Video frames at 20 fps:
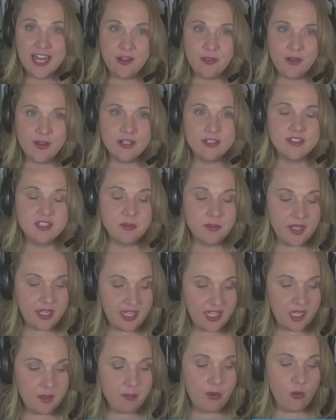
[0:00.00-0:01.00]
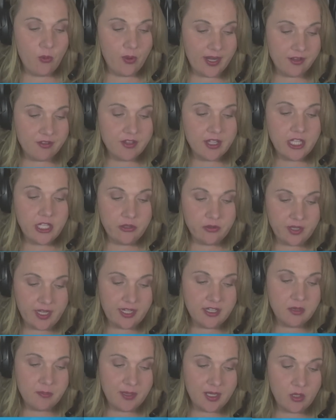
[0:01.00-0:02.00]
There are some key points that you
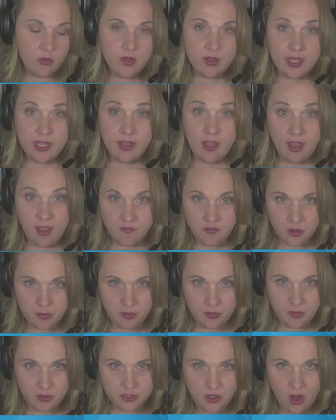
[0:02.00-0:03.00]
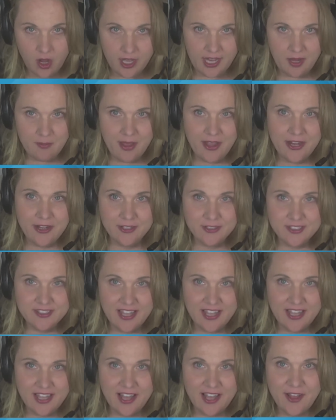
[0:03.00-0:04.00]
need to be really comfortable talking about
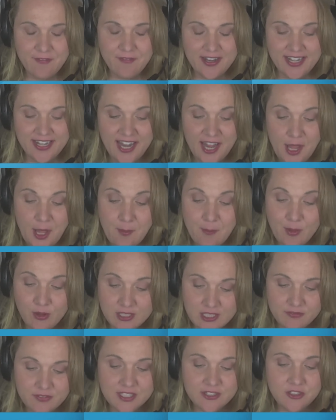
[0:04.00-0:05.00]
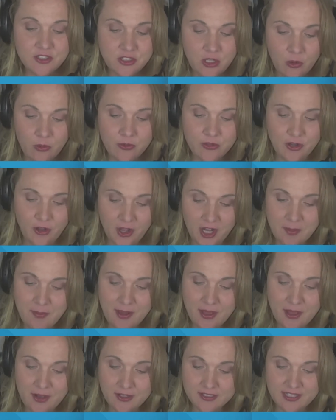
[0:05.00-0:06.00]
yourself. And most of us don't talk
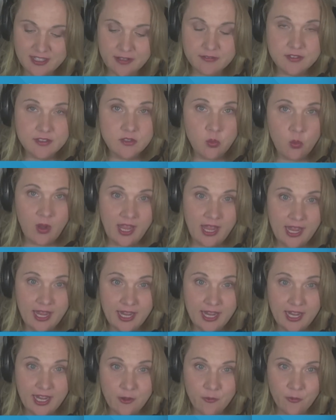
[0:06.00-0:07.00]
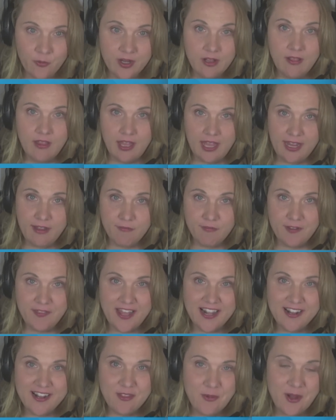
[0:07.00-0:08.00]
about ourselves this way in real life,
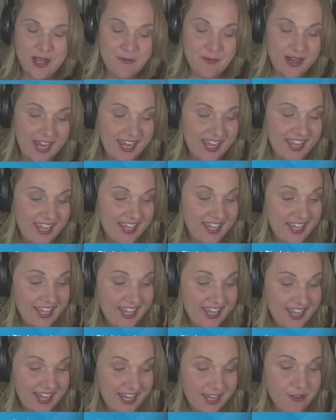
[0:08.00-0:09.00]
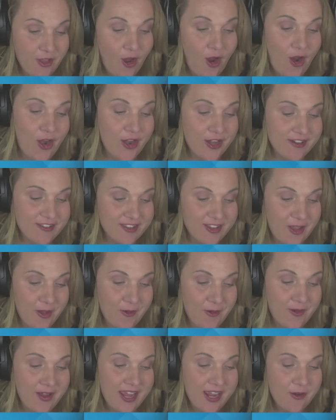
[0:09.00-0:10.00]
and that's why winging it is hard.
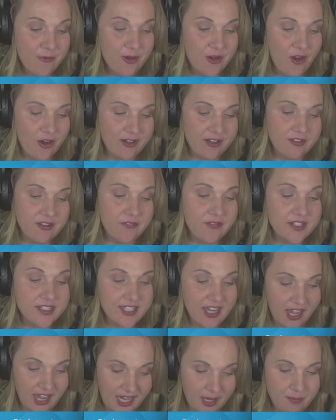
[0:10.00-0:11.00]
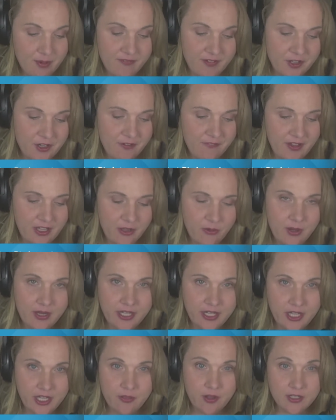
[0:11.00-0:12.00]
So regardless of the type of interview,
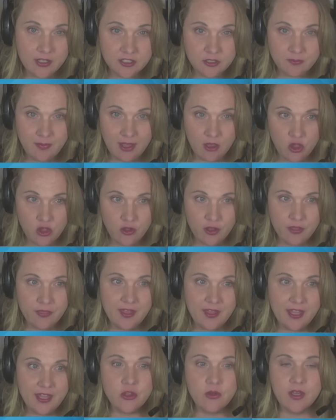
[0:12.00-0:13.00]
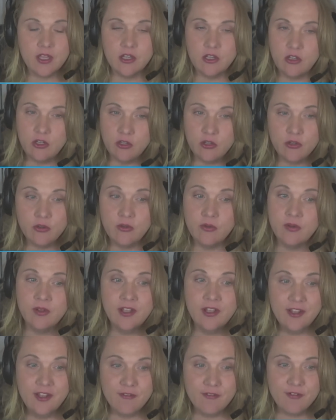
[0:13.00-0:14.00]
and there are special things you can do
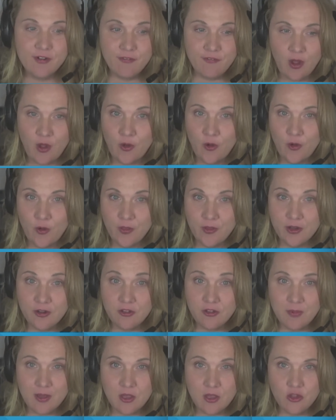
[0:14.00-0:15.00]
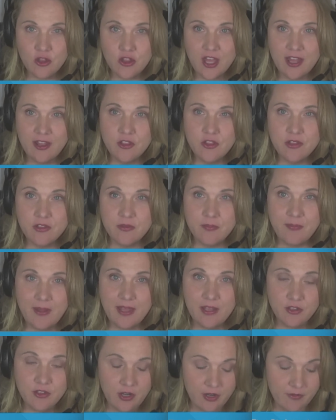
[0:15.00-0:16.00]
for phone, there are special challenges
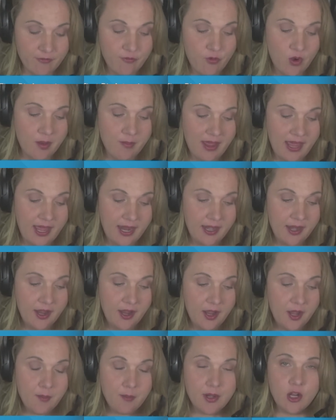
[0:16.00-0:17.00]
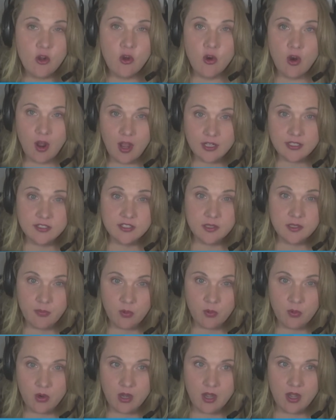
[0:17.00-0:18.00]
based on format, but across the
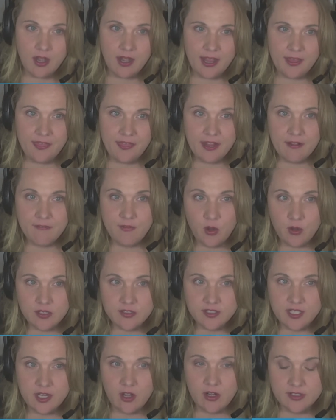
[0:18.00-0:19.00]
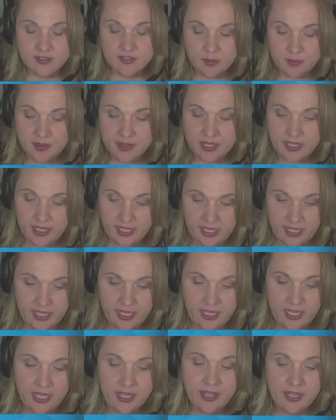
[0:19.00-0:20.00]
board, I think focusing on the
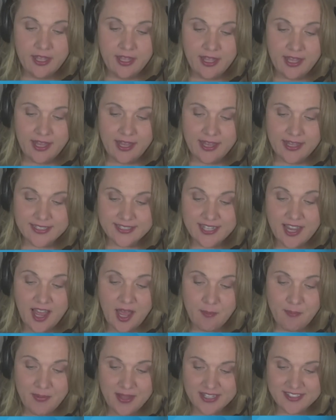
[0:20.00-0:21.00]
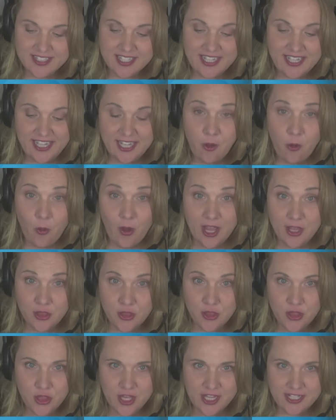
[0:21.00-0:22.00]
key topics, the key
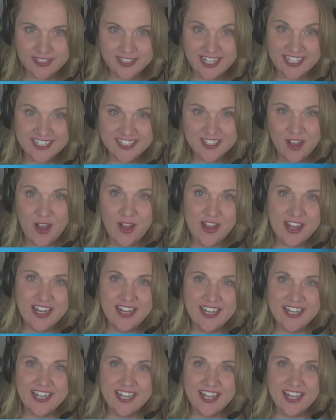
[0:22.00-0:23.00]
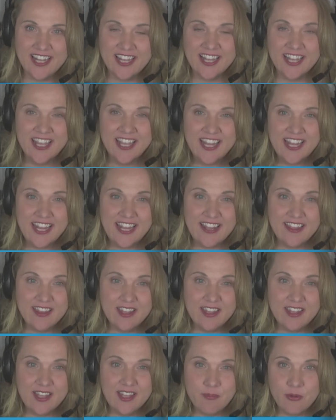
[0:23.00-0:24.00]
questions, and I saw
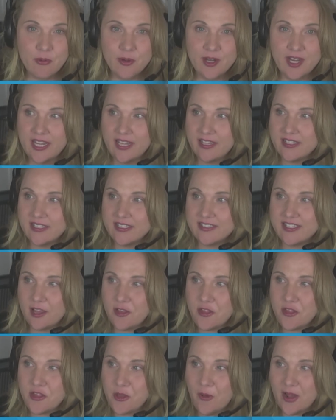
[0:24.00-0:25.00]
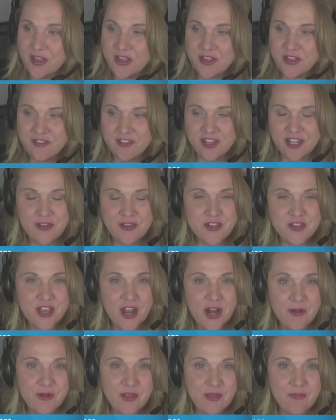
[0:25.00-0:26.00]
in the pre-session questions that you
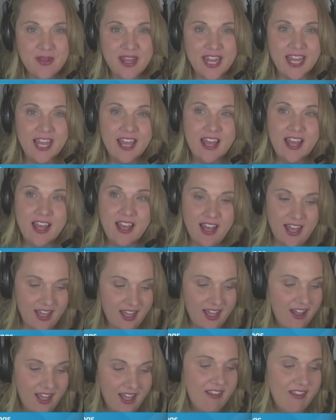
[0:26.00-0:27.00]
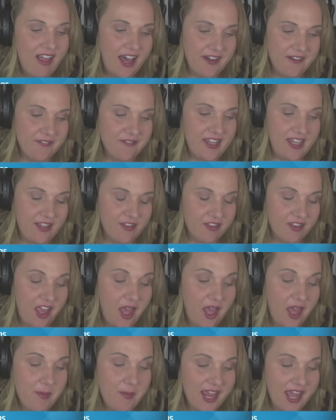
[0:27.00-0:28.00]
shared with me, a lot of these
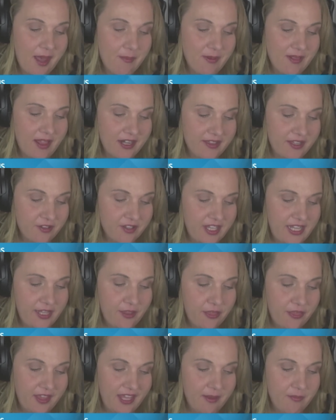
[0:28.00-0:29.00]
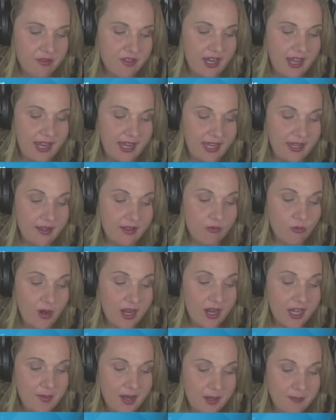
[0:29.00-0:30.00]
coming up, a lot of these key themes that I
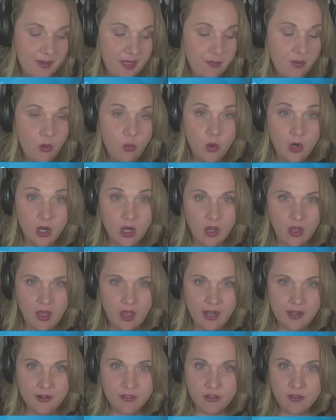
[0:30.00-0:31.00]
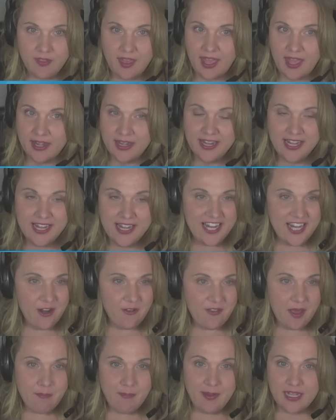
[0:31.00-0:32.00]
recommend people work on. So that,
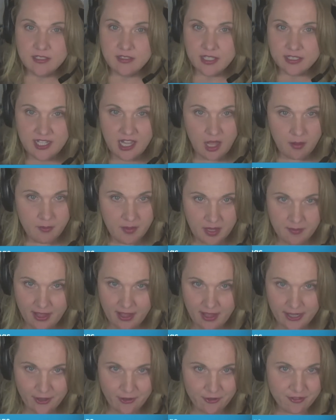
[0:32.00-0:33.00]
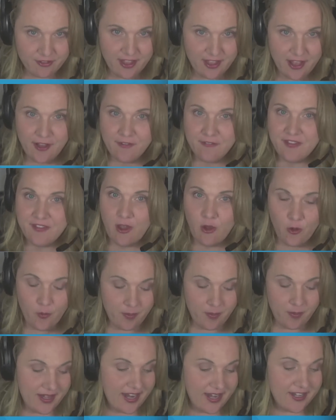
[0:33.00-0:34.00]
that basic tell me about yourself, that
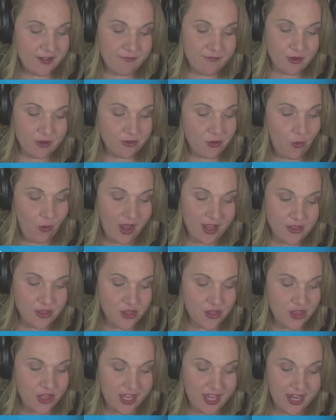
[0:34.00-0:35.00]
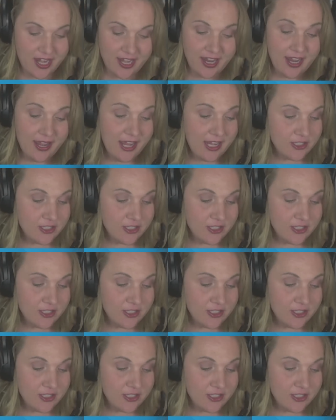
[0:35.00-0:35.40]
open-ended first question,